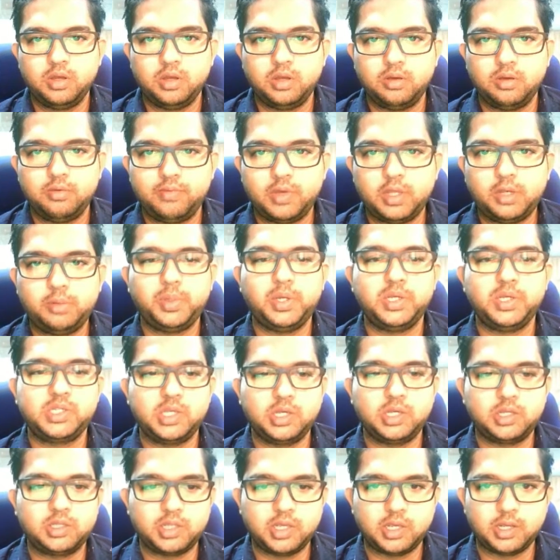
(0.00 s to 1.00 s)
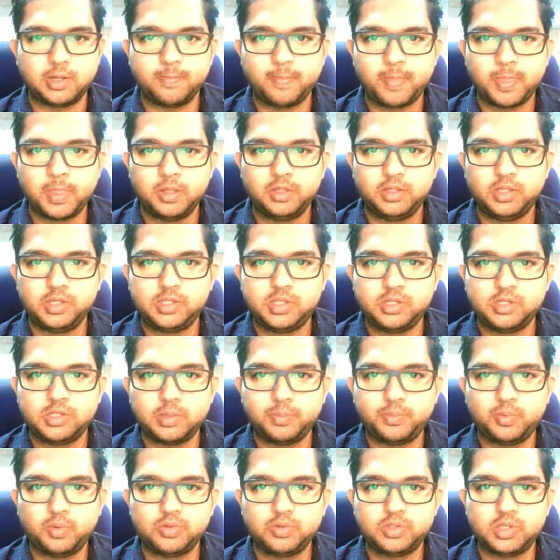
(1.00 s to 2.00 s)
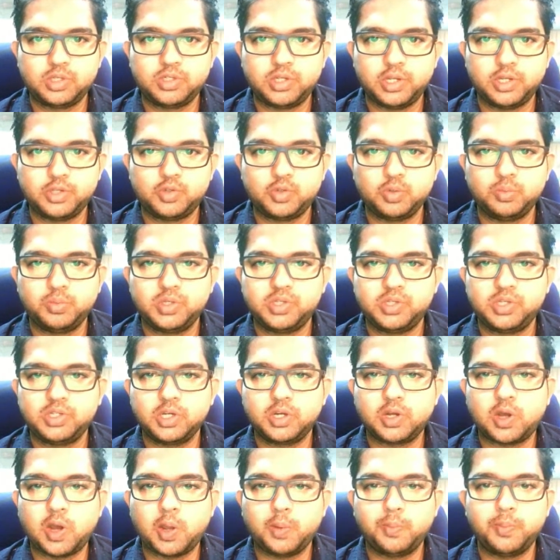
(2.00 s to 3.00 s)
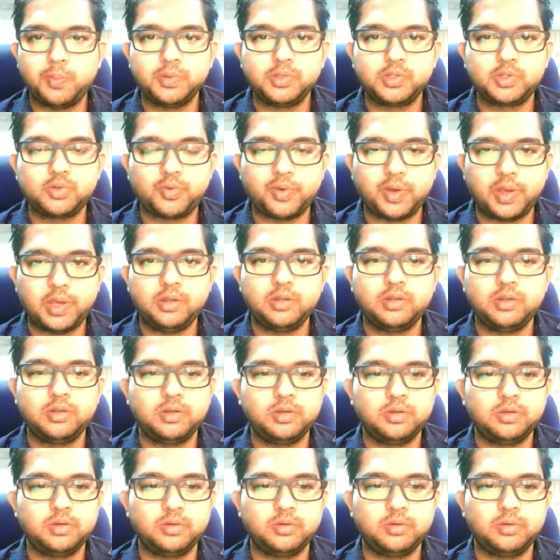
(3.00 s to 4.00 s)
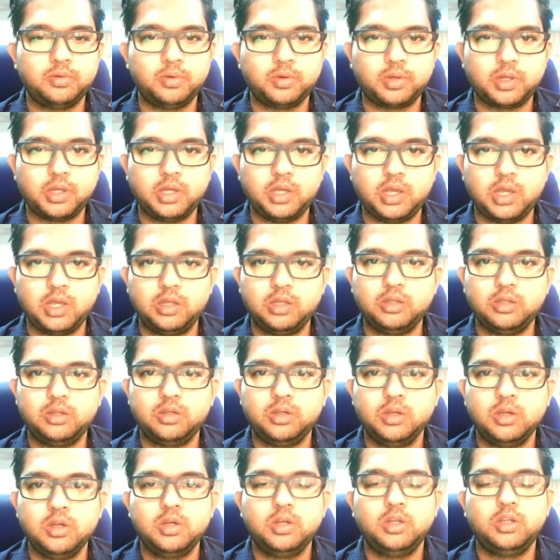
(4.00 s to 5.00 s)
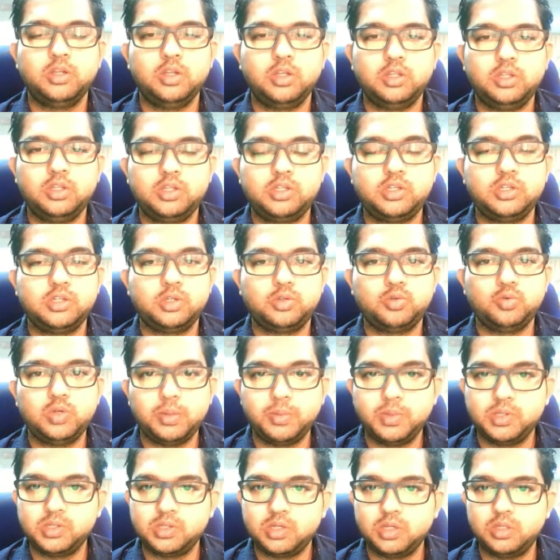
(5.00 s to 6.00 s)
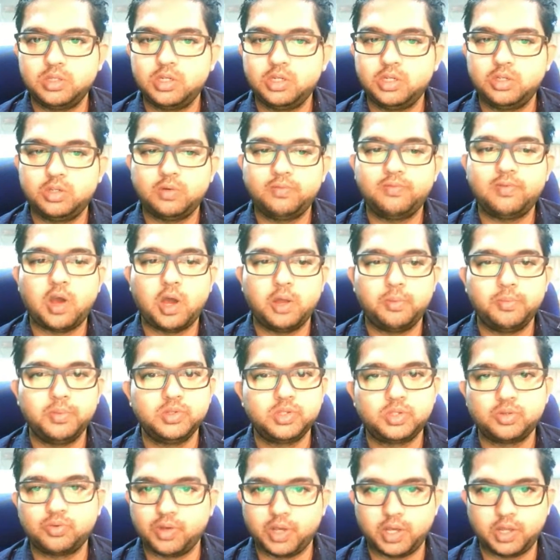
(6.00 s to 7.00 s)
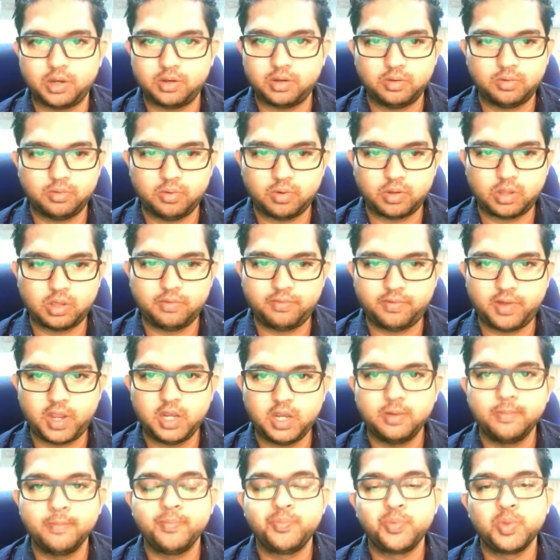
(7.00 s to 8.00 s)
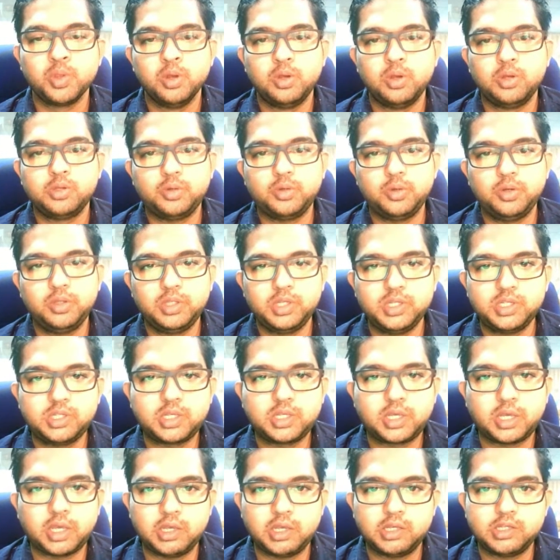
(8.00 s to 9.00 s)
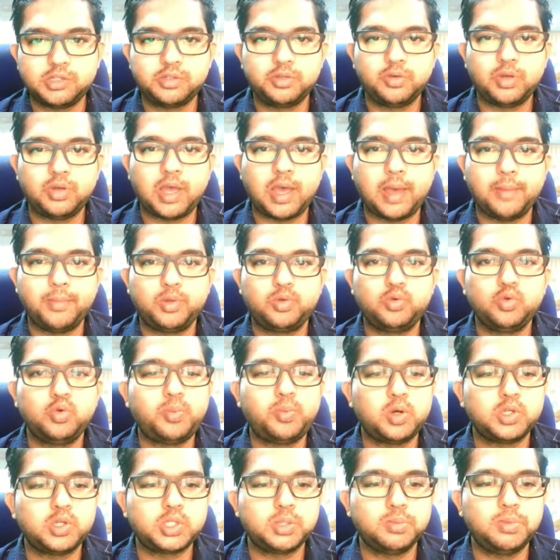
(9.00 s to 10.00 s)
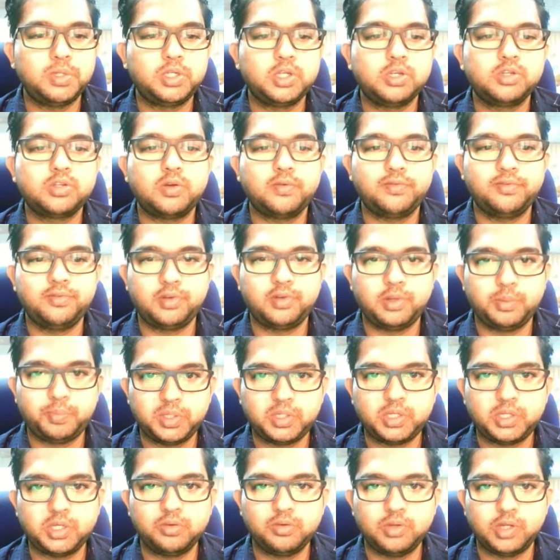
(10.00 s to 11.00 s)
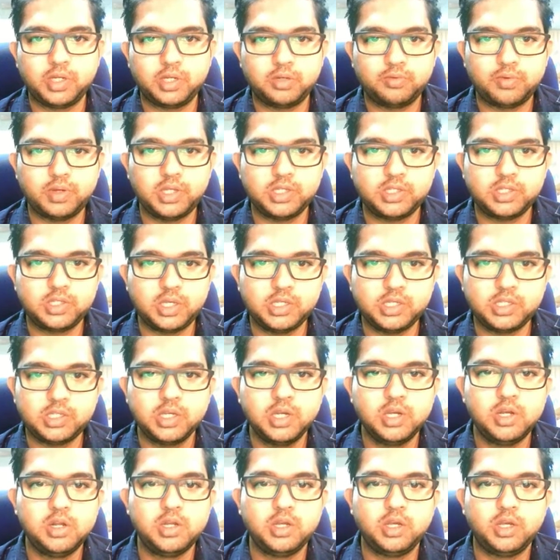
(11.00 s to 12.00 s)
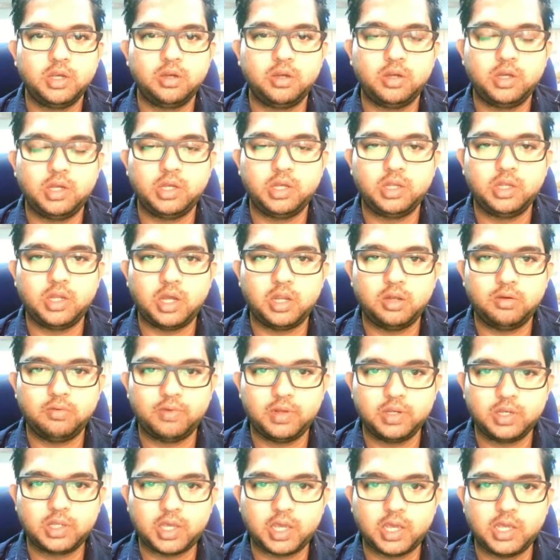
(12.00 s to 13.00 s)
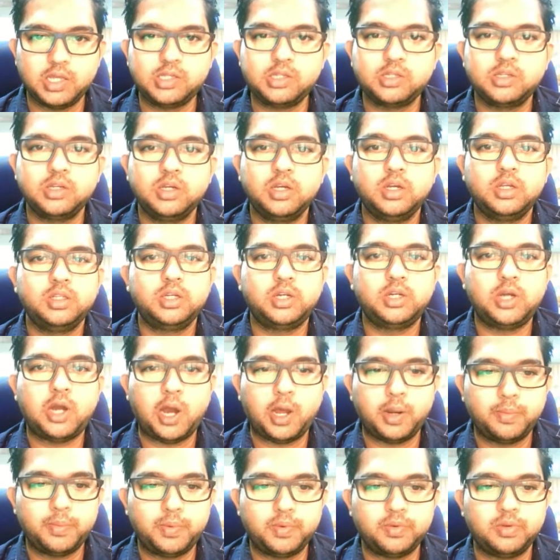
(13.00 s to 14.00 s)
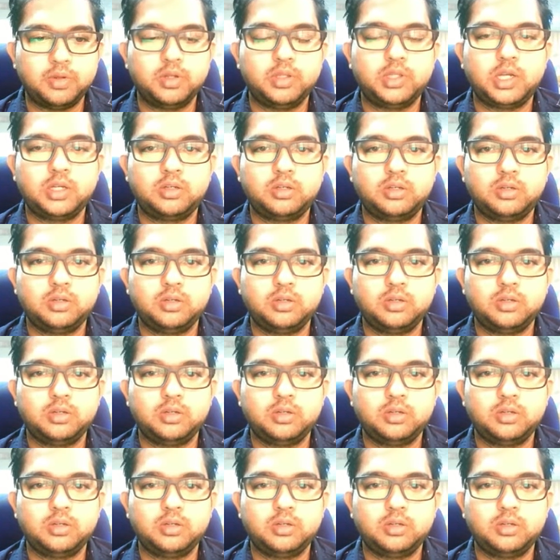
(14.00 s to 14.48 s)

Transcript: very basic thing. This is, suppose, just assume this is a carbon square. Okay, and this is a two-dimensional sheet of carbon square. Okay, fine. So in this case you have two possibilities of your repeating unit. One is this, in one case the carbon, that